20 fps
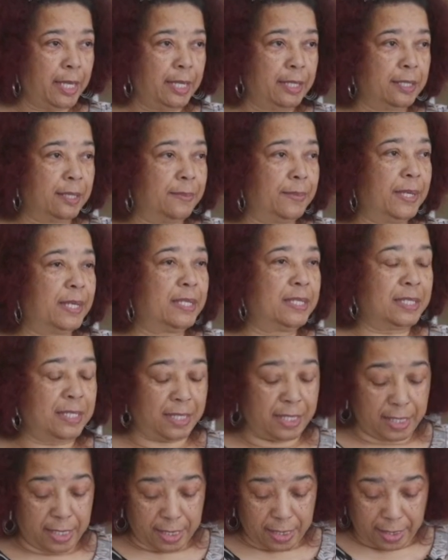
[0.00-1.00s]
the biggest
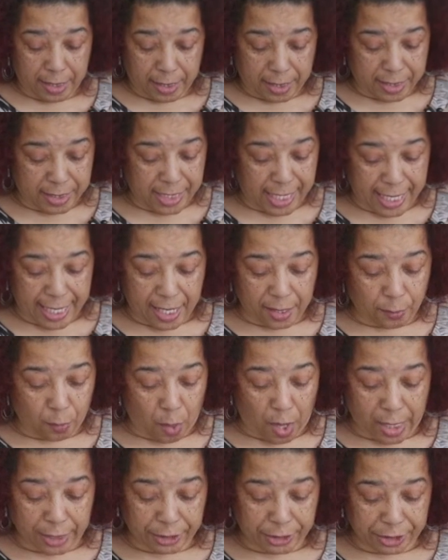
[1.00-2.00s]
thing is hand
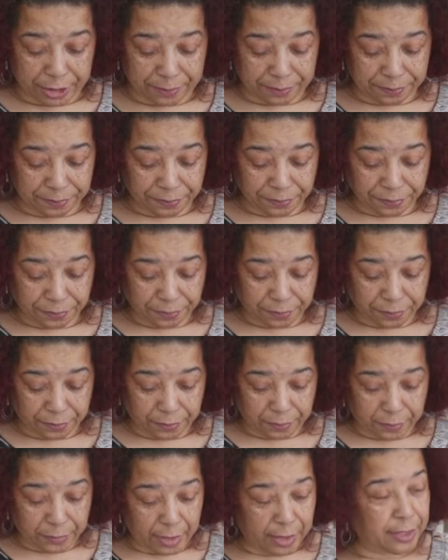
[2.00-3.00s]
washing.
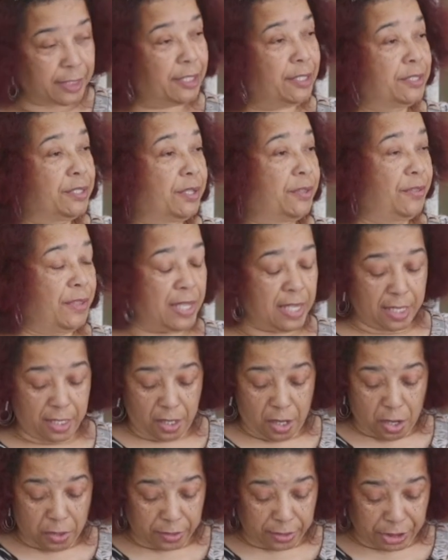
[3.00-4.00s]
There's a thing
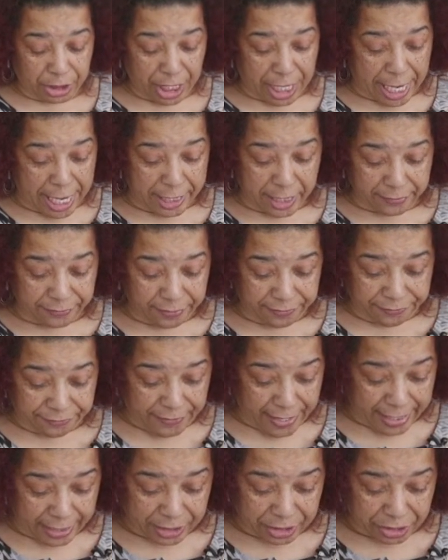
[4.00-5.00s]
called a chain of
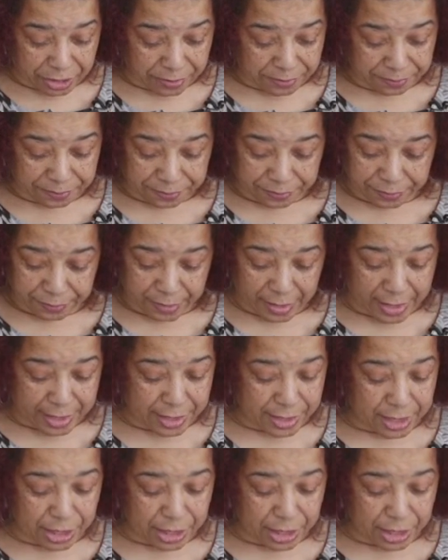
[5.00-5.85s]
infection. That's the